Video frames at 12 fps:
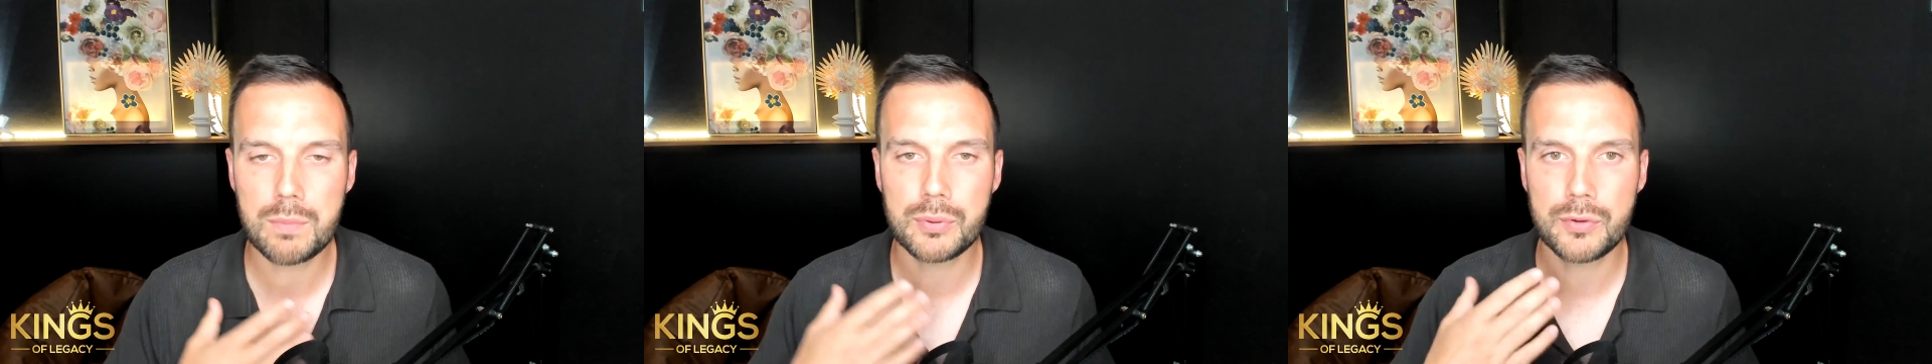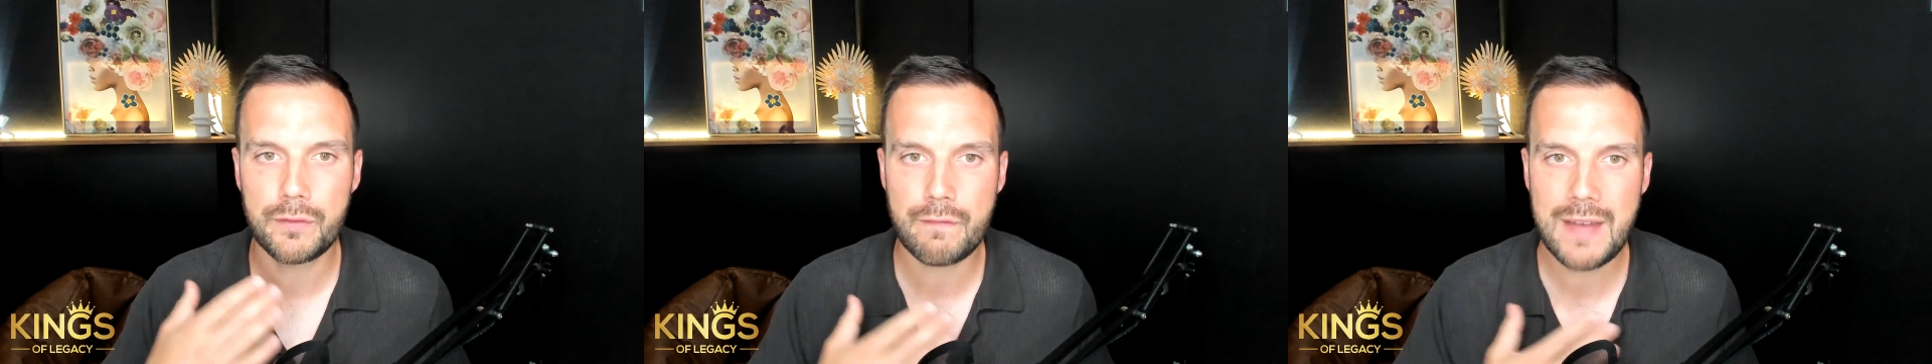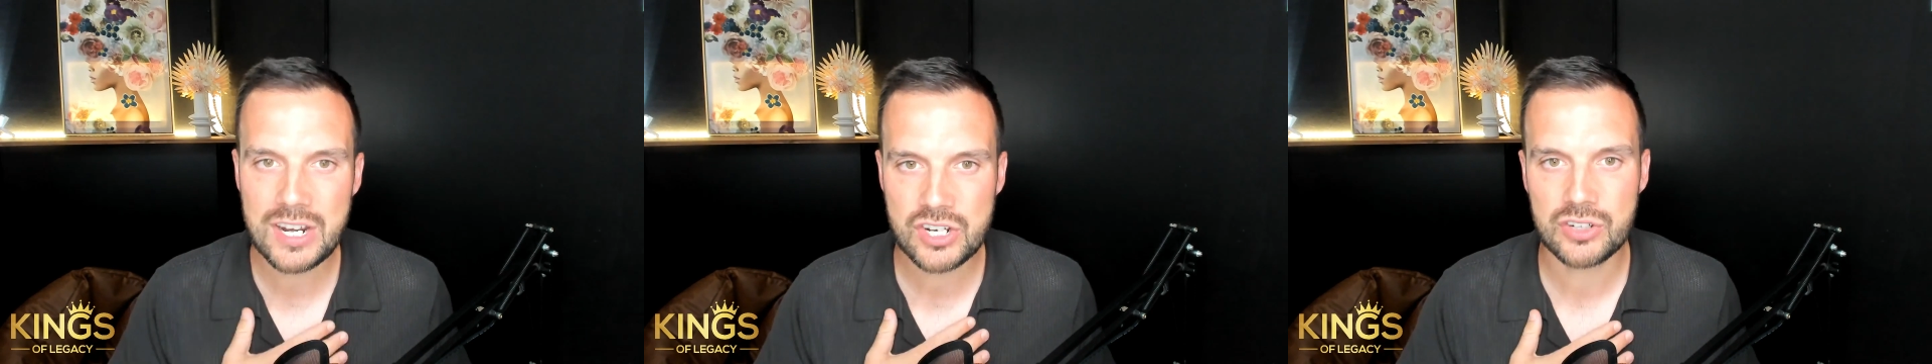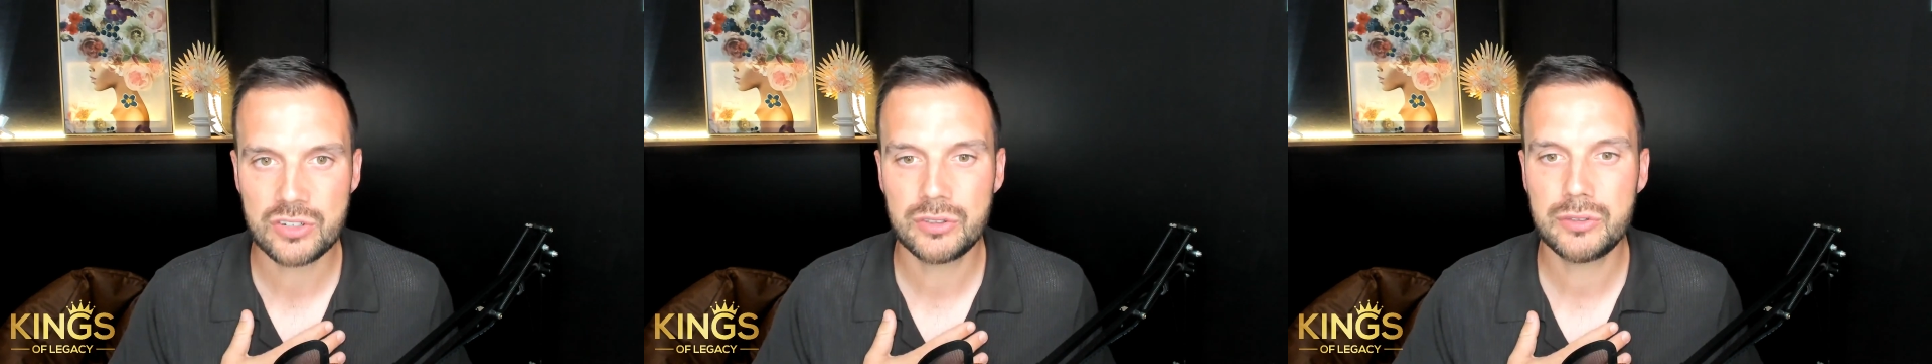
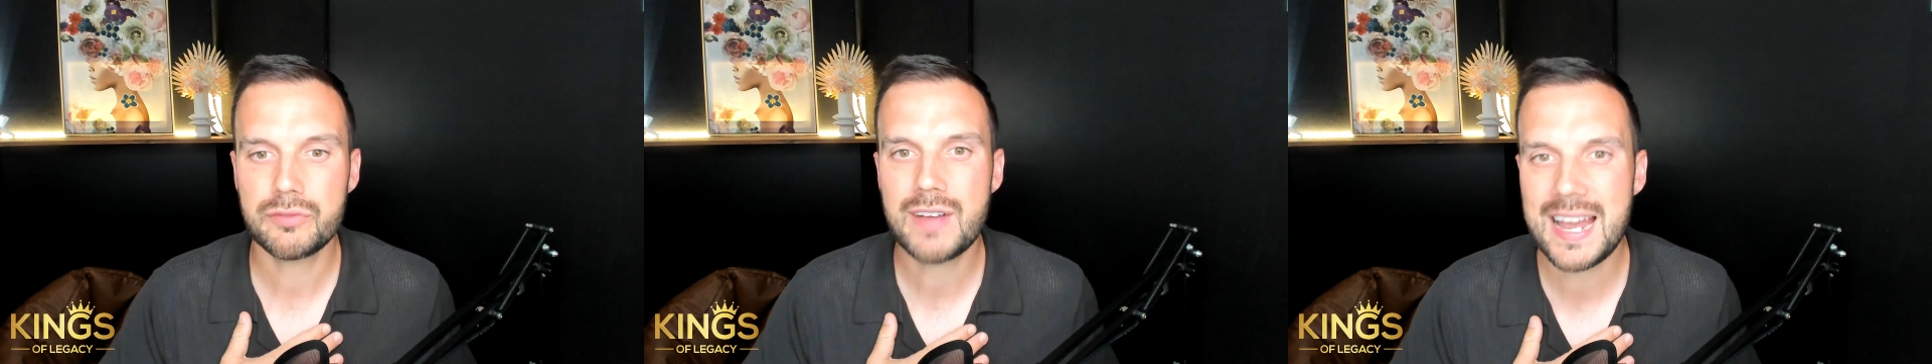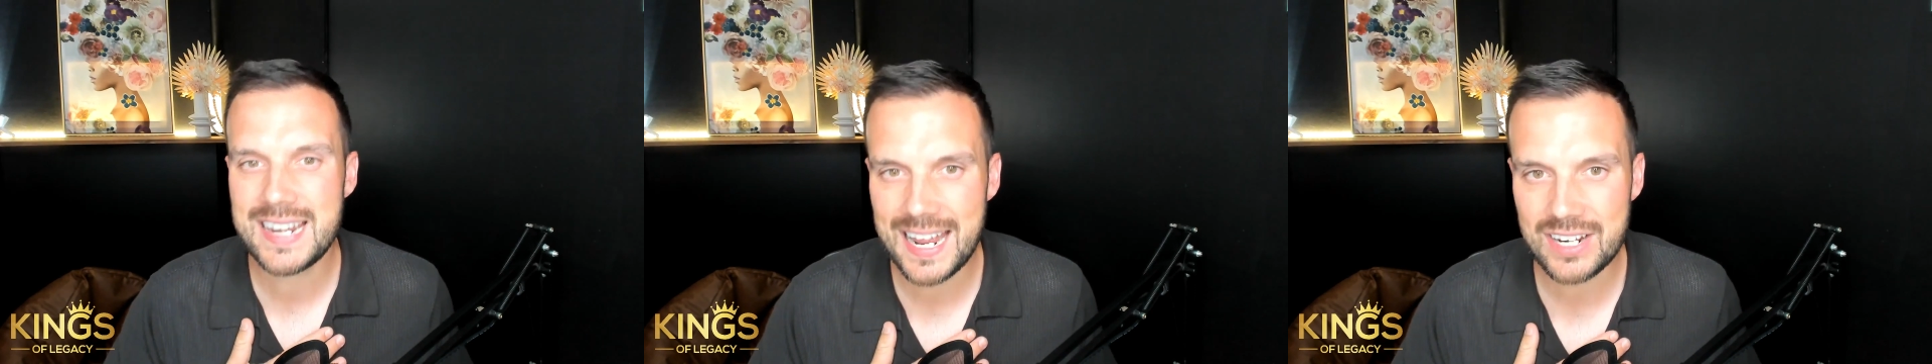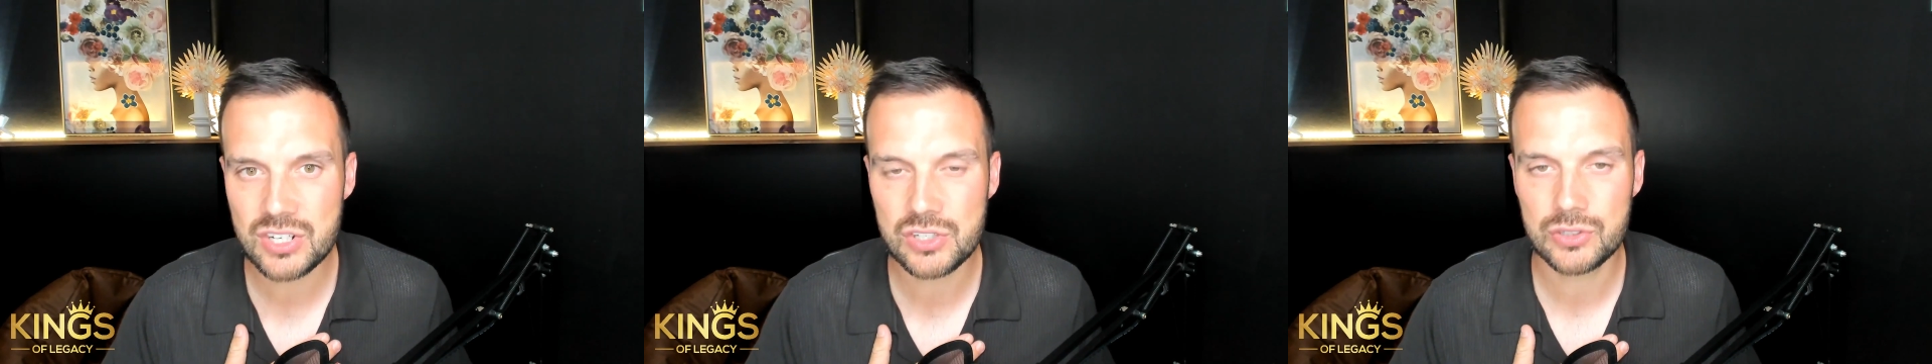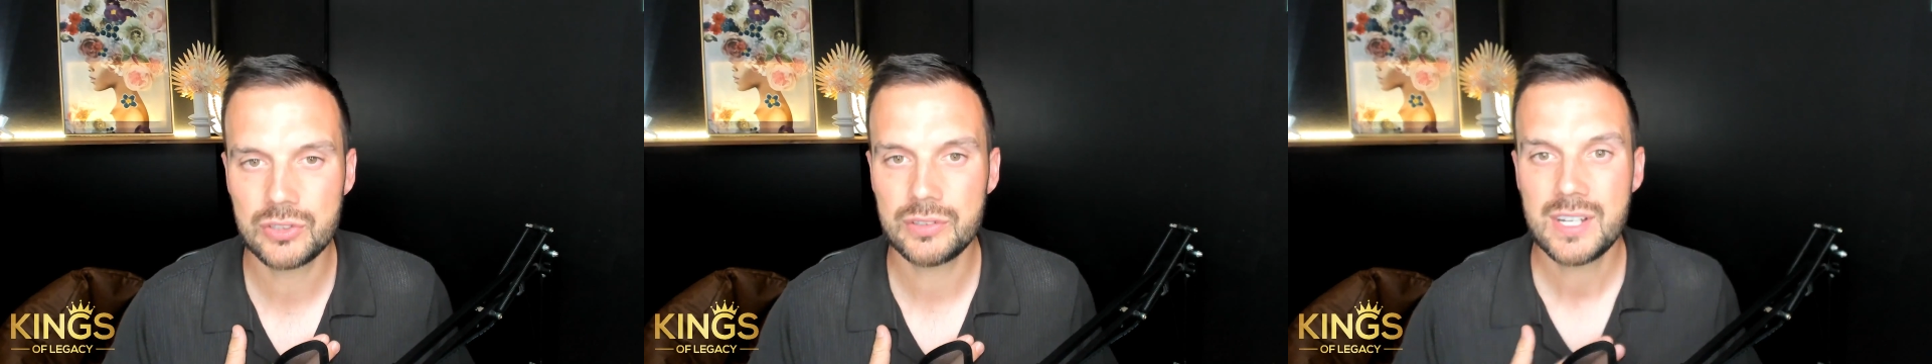professional,
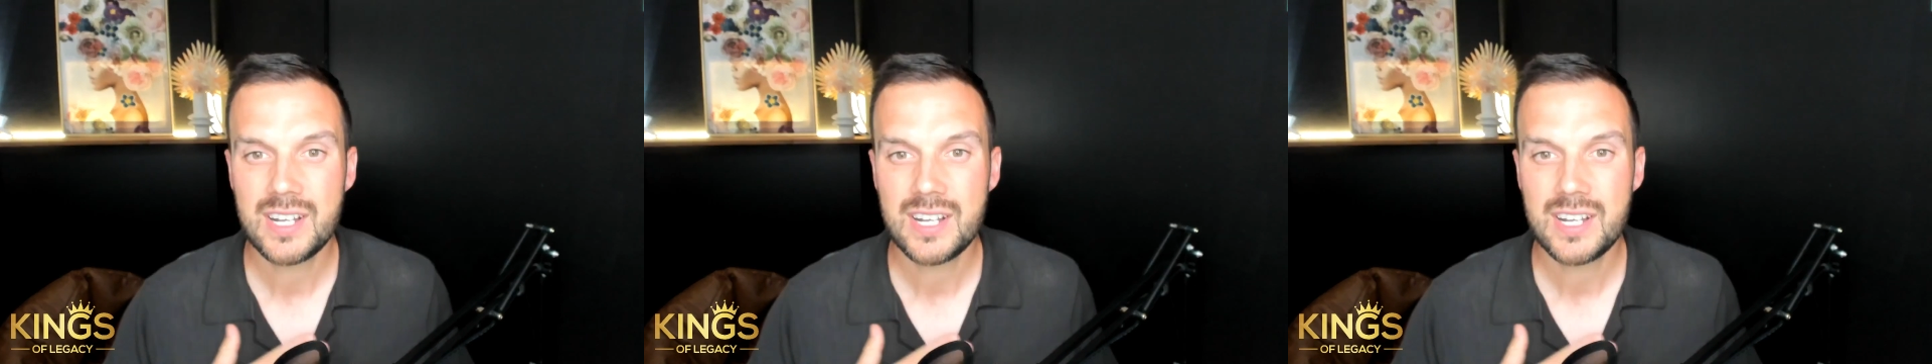financial,